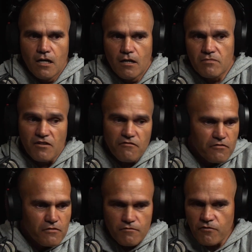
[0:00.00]

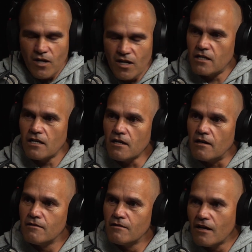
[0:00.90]
different from one another.
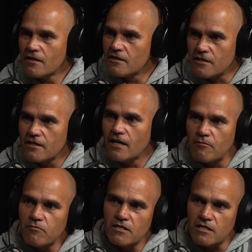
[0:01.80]
Other than that,
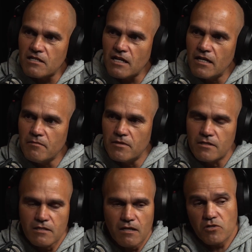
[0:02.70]
we're the same, and
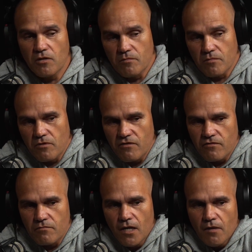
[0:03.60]
sometimes we're
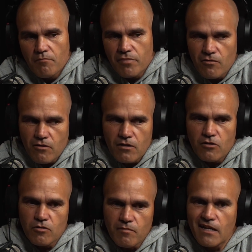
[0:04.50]
even better on a
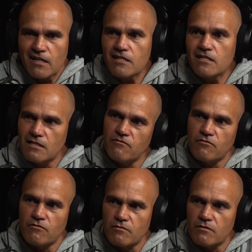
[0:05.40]
humanity
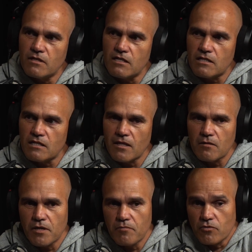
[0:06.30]
level than some other
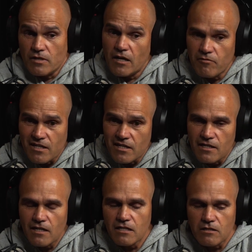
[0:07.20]
people and how we
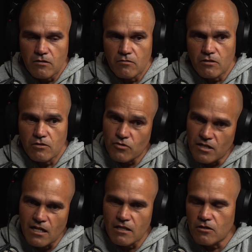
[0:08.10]
conduct ourselves and treat
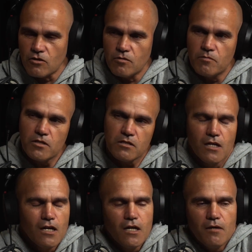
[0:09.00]
other humans.
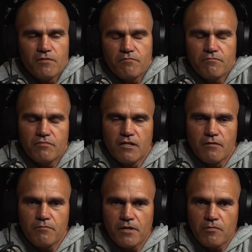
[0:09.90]
But, you know,
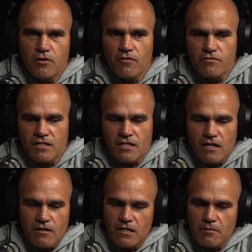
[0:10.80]
people obviously go
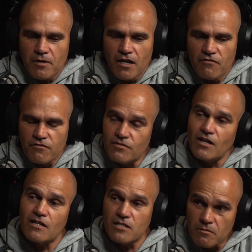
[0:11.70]
down a path of
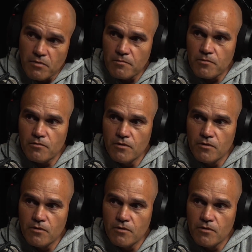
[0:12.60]
judging people.